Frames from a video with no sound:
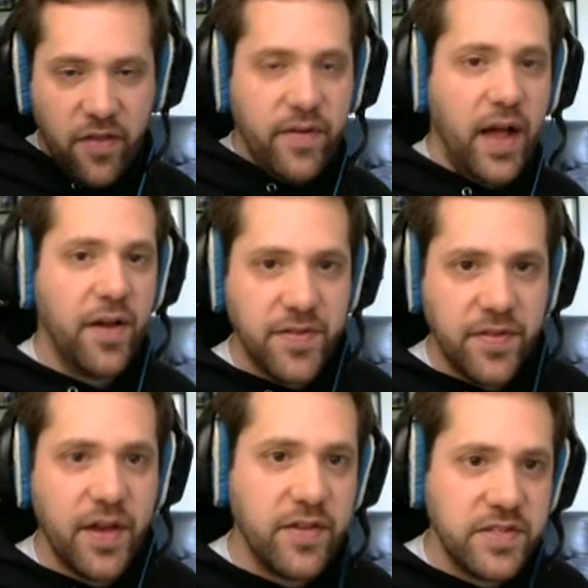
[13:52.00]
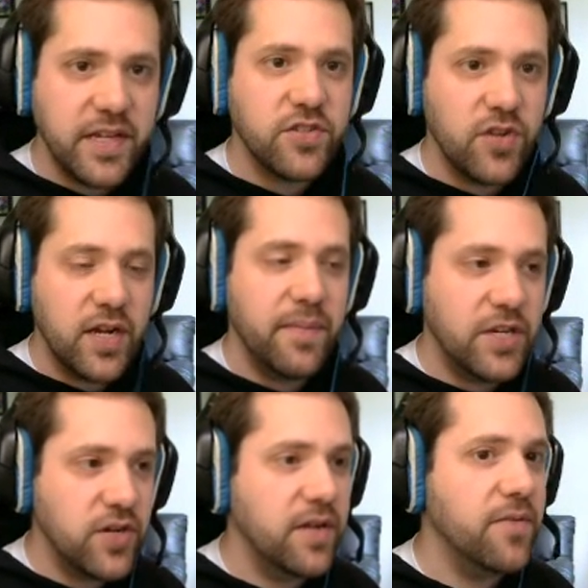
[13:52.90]
other values of the other 6
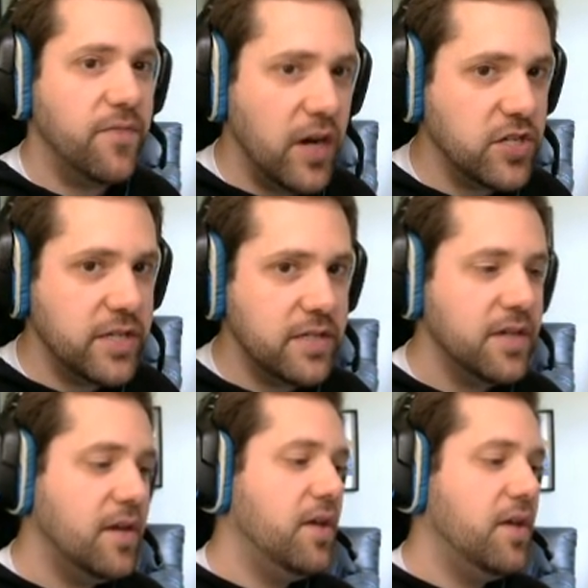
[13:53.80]
trigonometric functions: